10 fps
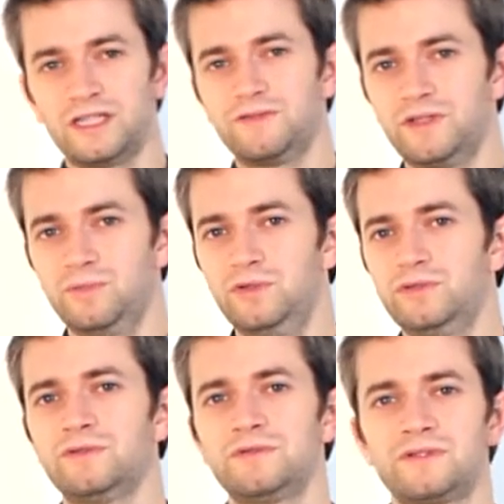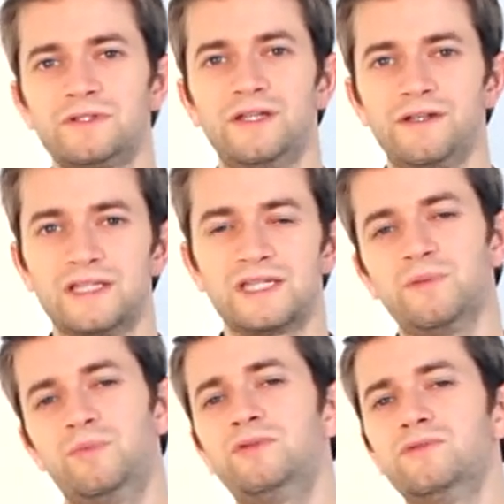it with budu, and you can say
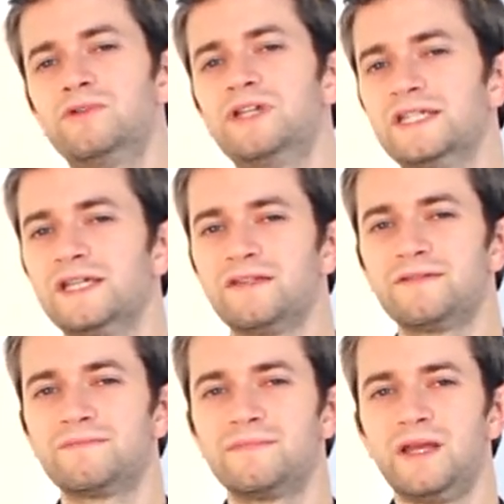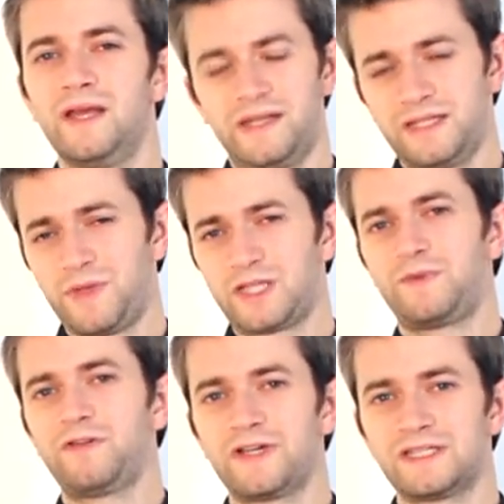budu uklízet. And that makes
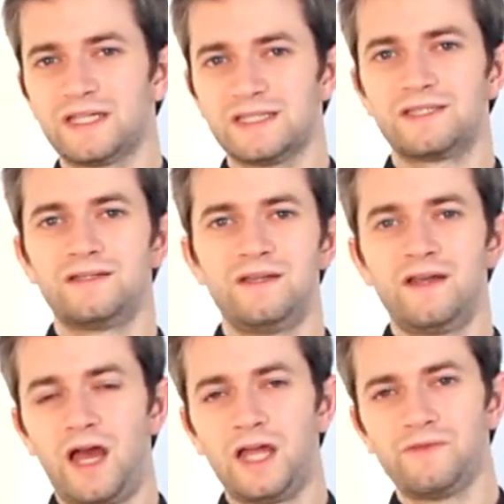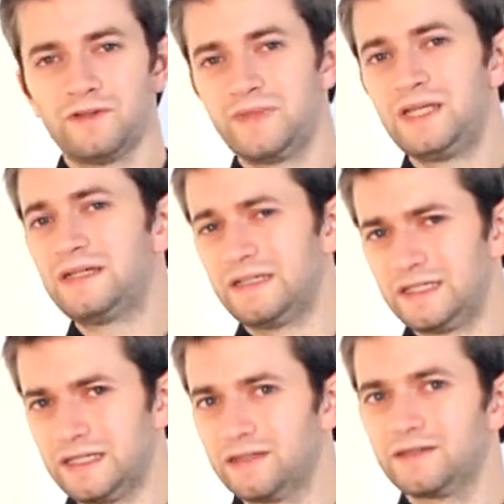perfect sense. I will be
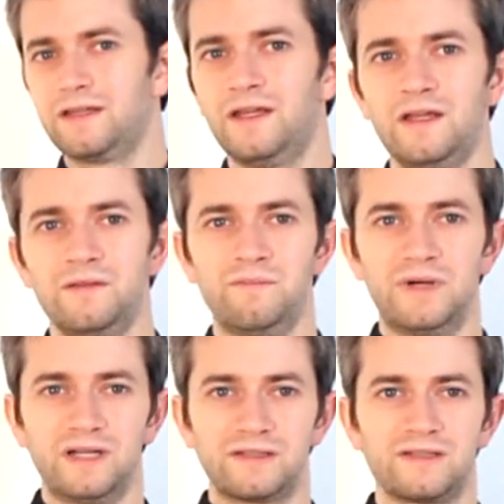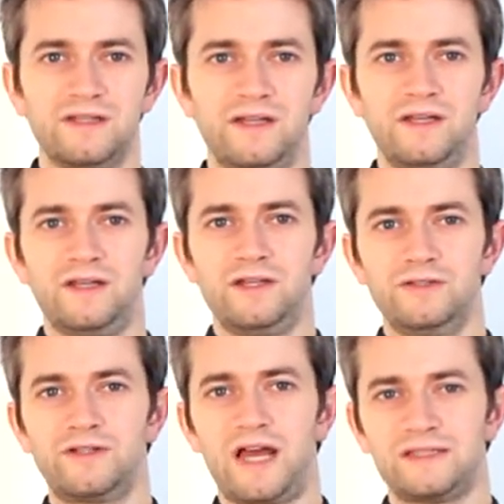cleaning, but
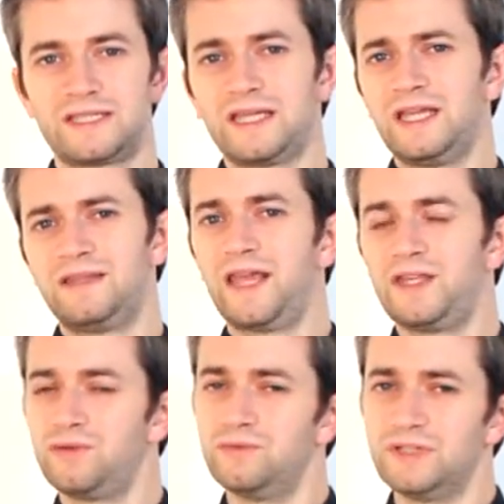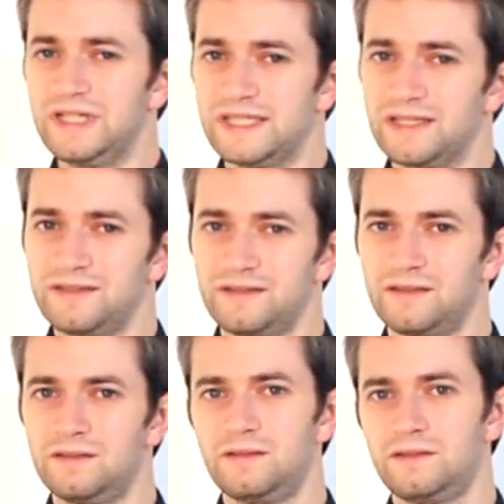you can't say teď uklízet,
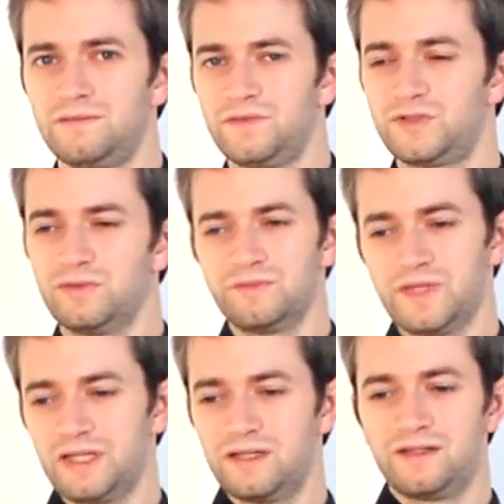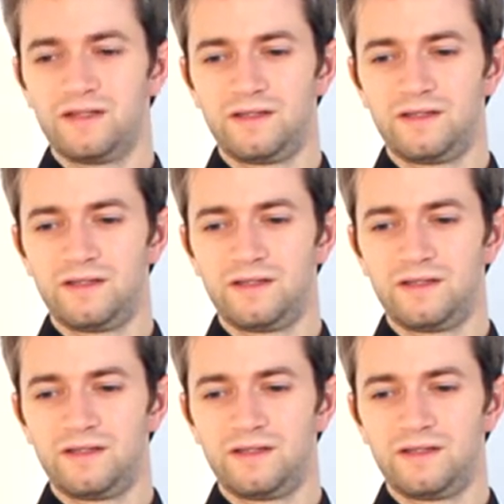which would mean